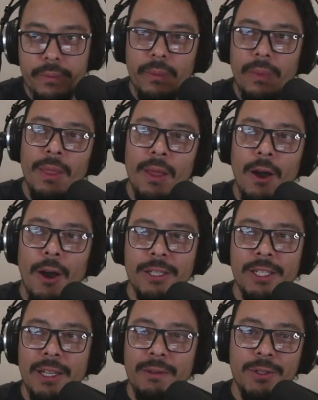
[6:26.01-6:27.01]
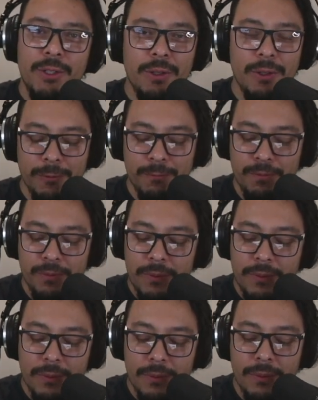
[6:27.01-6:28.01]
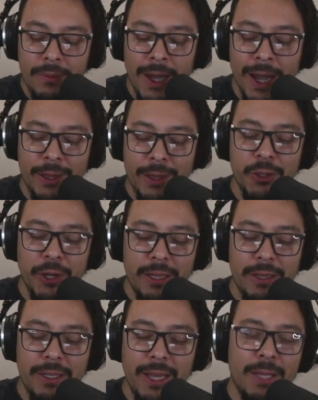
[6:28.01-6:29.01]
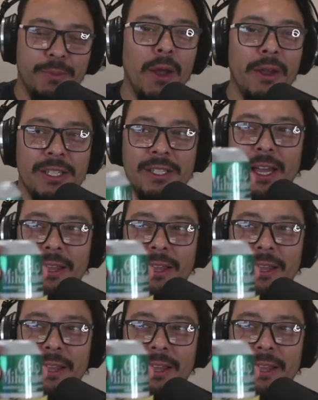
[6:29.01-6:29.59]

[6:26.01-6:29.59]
Oh, I didn't even do like the drink of the day. It's probably because it's nothing